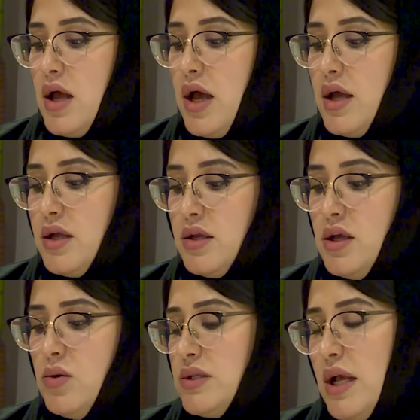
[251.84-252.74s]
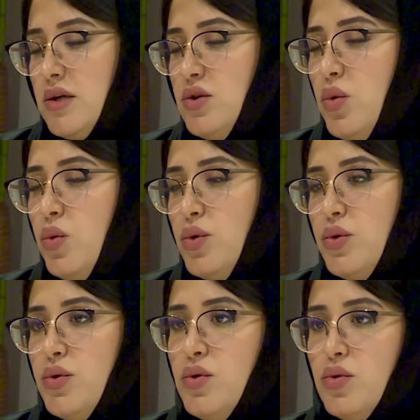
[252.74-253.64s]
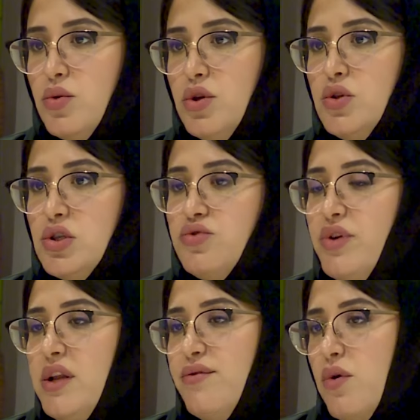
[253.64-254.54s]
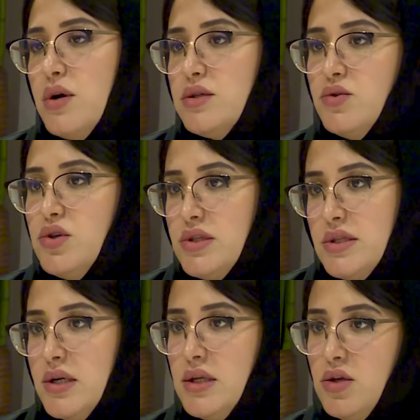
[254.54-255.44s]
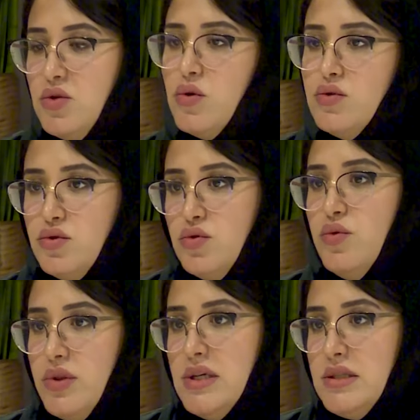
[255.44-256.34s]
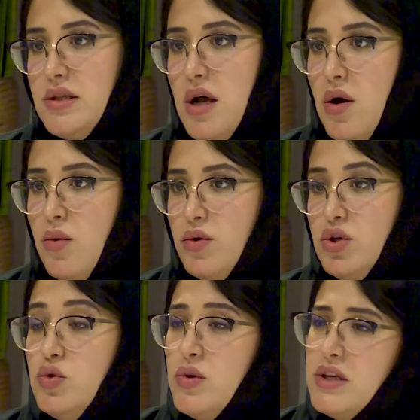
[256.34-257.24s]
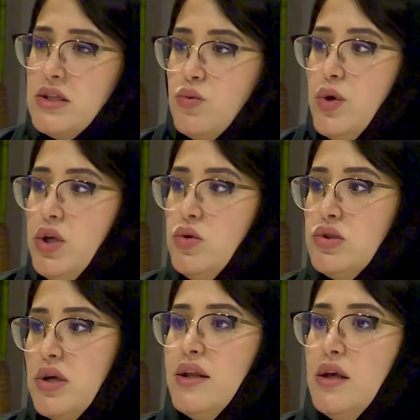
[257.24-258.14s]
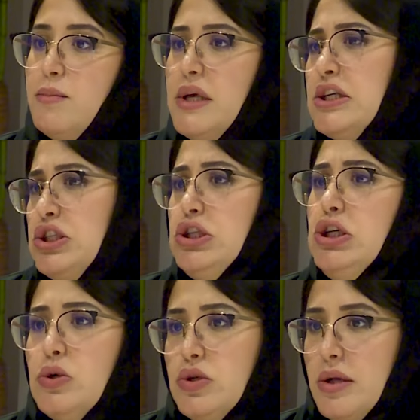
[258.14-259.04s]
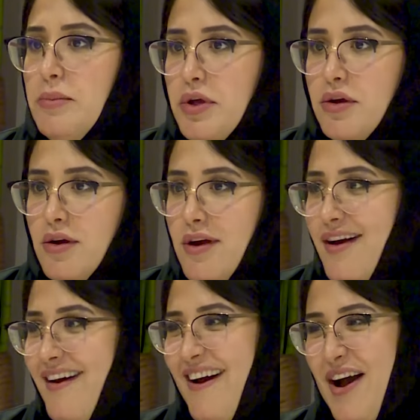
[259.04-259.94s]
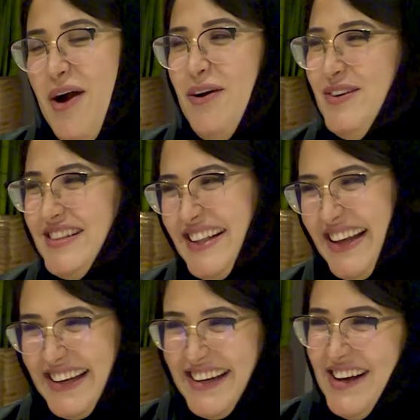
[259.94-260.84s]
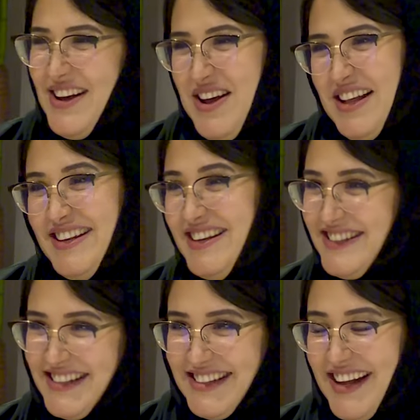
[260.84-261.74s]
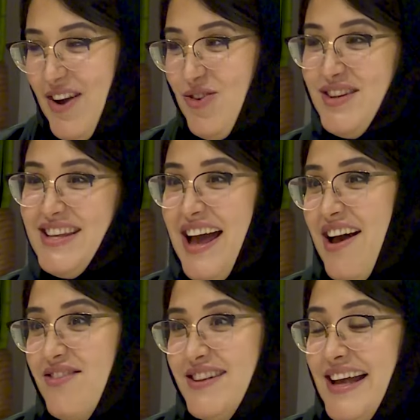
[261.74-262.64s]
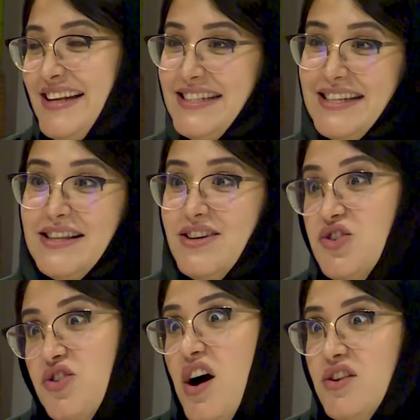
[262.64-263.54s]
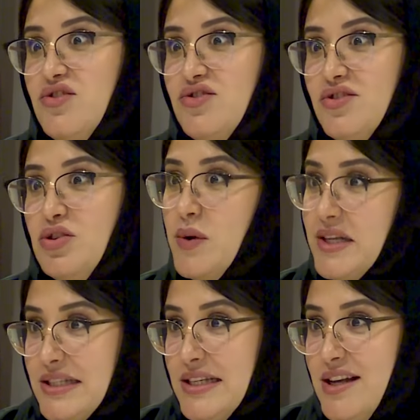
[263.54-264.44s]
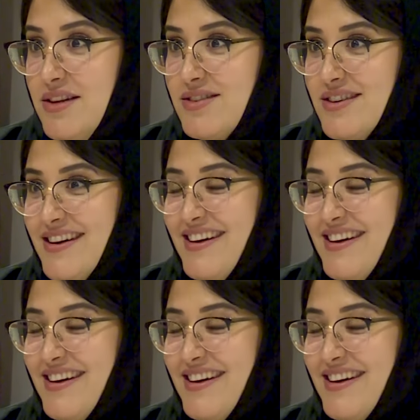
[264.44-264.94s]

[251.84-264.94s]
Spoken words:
And he was like, no, you should really focus on your study. You don't do this now. You do this when you study a PhD or something. I was like, listen, I already have it and it's in the garage. You want to see it?